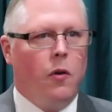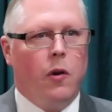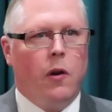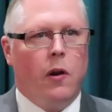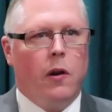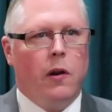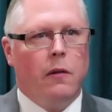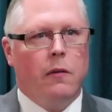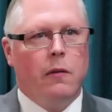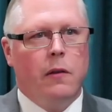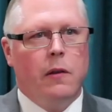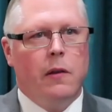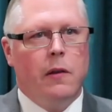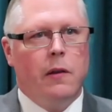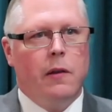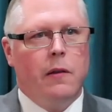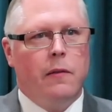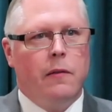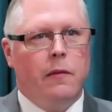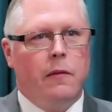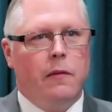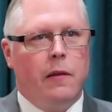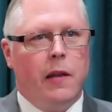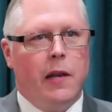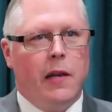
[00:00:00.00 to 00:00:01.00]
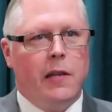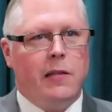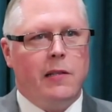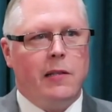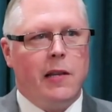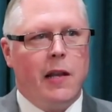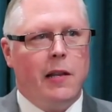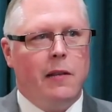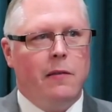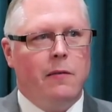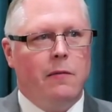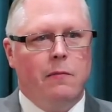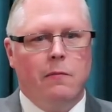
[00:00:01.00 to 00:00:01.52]
Or
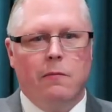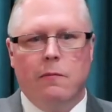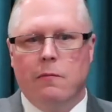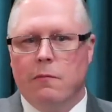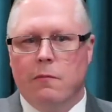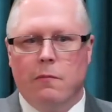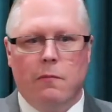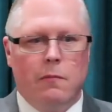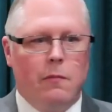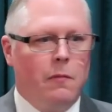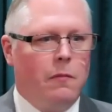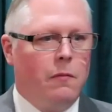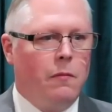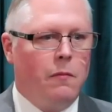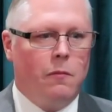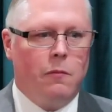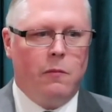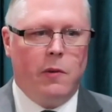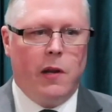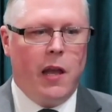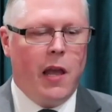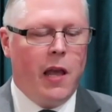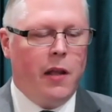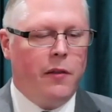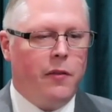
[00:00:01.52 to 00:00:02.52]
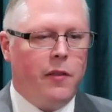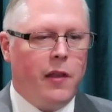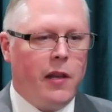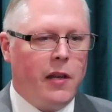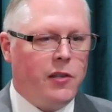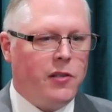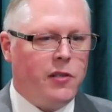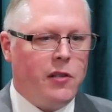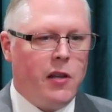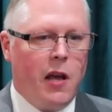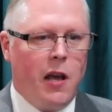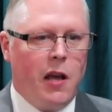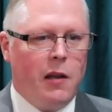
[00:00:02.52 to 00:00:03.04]
they said we
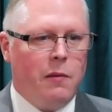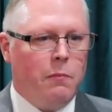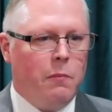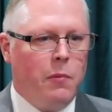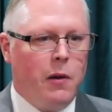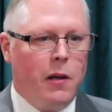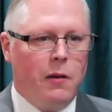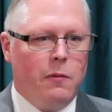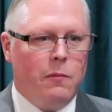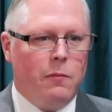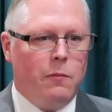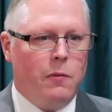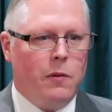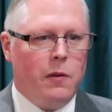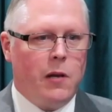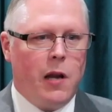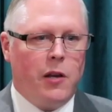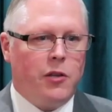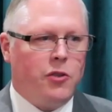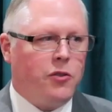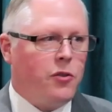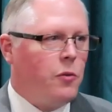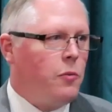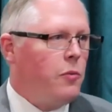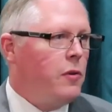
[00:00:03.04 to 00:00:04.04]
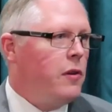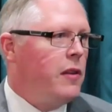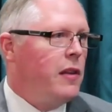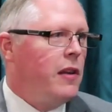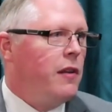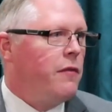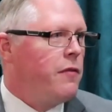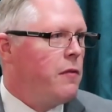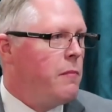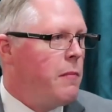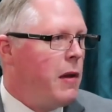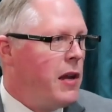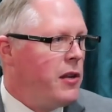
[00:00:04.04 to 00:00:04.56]
had things done, but we're not sure
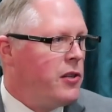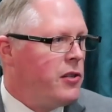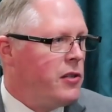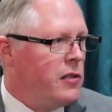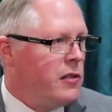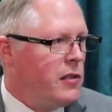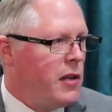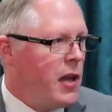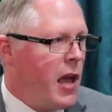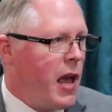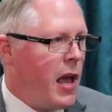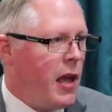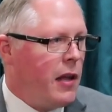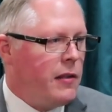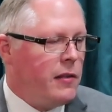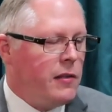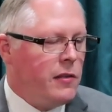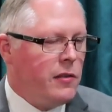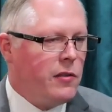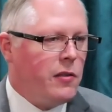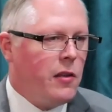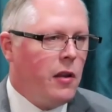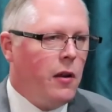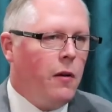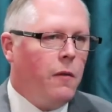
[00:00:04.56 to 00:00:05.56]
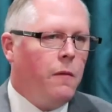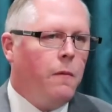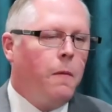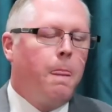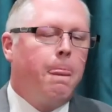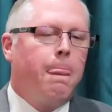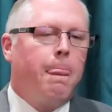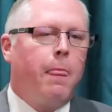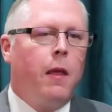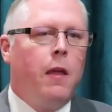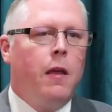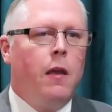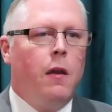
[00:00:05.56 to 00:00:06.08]
where the information's at. And
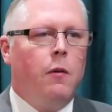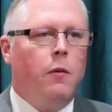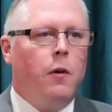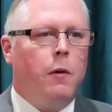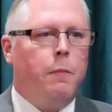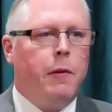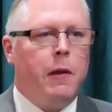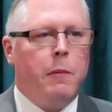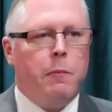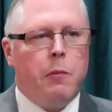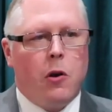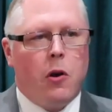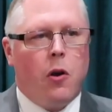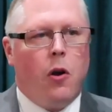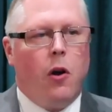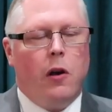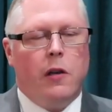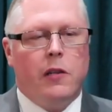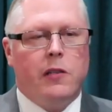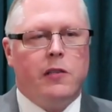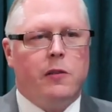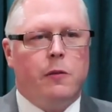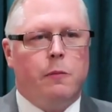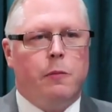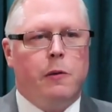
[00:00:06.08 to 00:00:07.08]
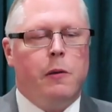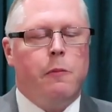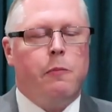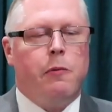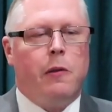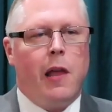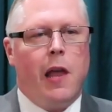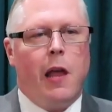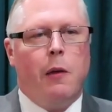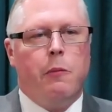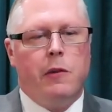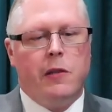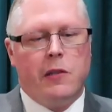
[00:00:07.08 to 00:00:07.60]
so when people call us to
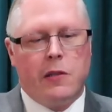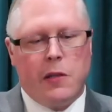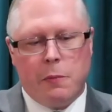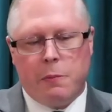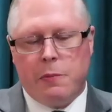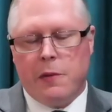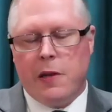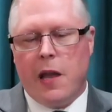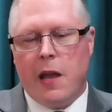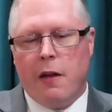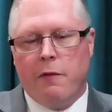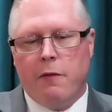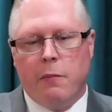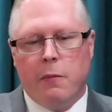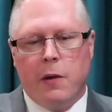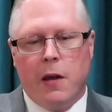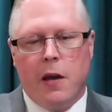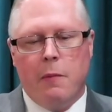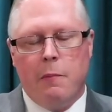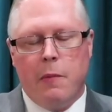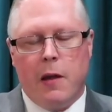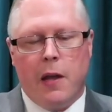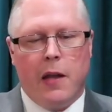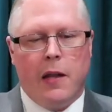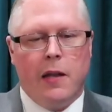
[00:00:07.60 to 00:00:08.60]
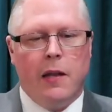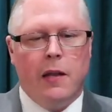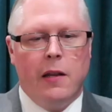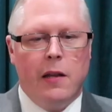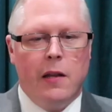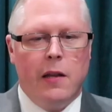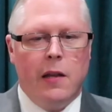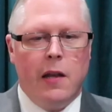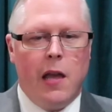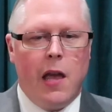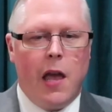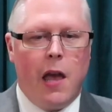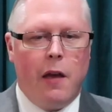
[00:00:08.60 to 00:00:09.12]
pre-plan, we simply have them come
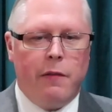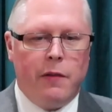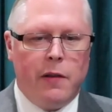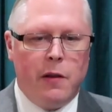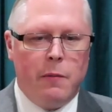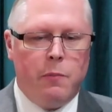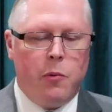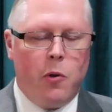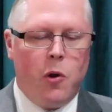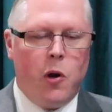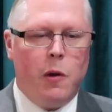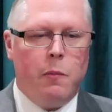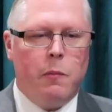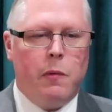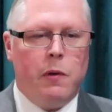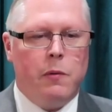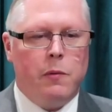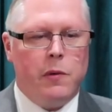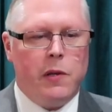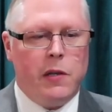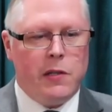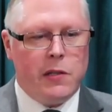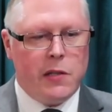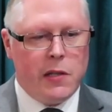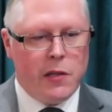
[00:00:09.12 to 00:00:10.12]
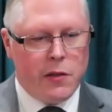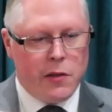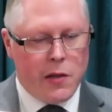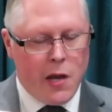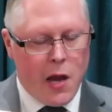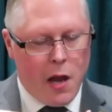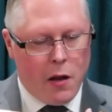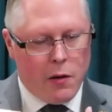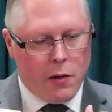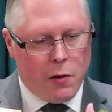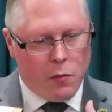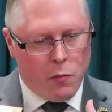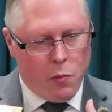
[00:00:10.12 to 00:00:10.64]
in, have an appointment, we
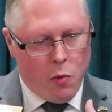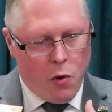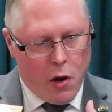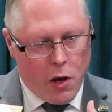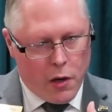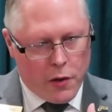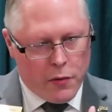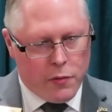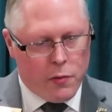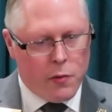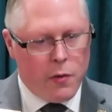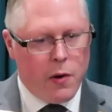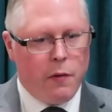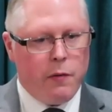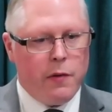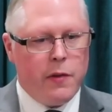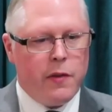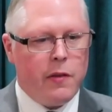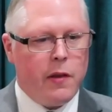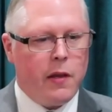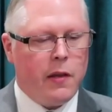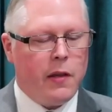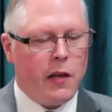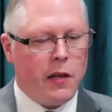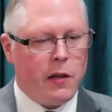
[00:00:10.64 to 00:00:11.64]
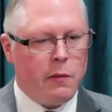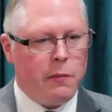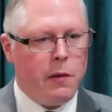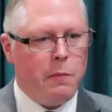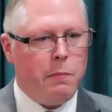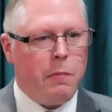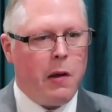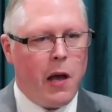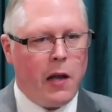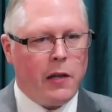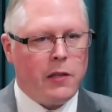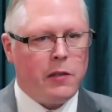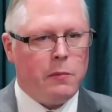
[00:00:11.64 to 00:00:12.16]
sit down and walk through everything that
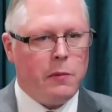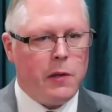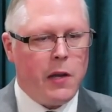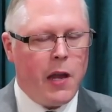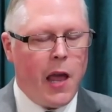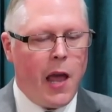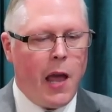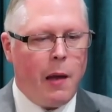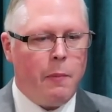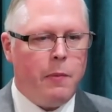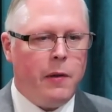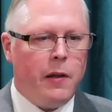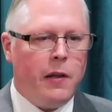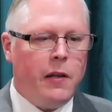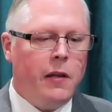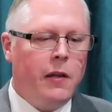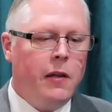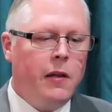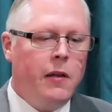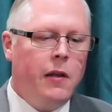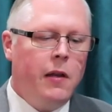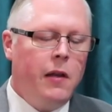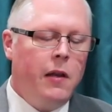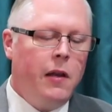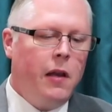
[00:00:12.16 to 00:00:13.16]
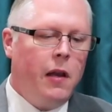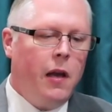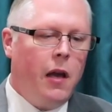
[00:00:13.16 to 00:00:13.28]
could be possibly happen.